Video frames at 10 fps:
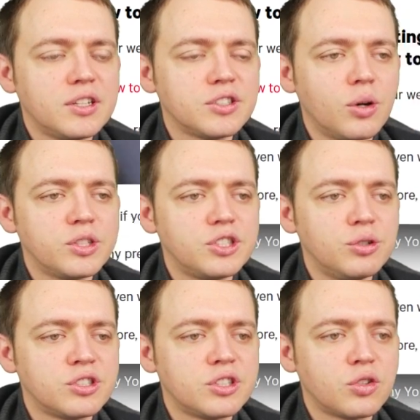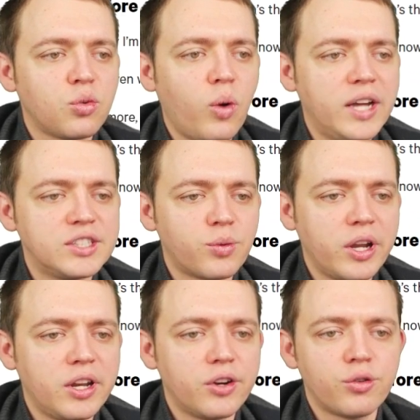So it's used twice
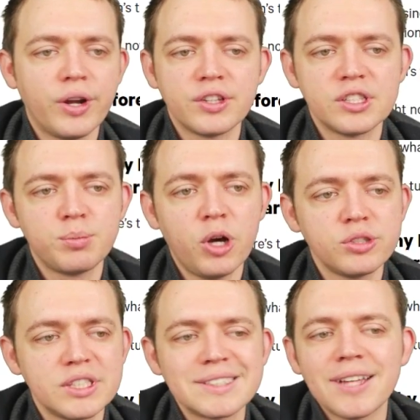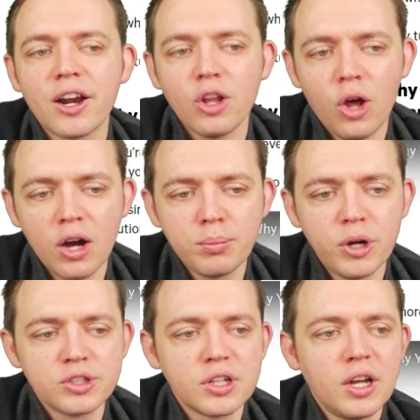right here throughout this post. It's not a long
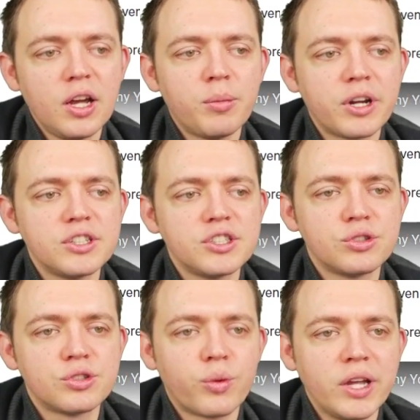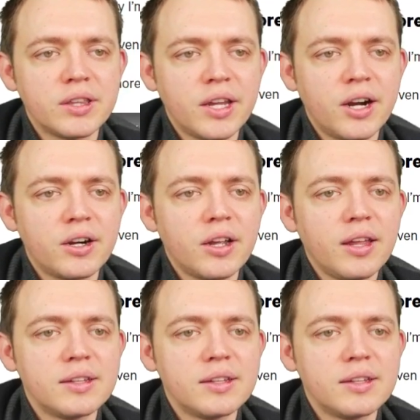post, but it is used right there.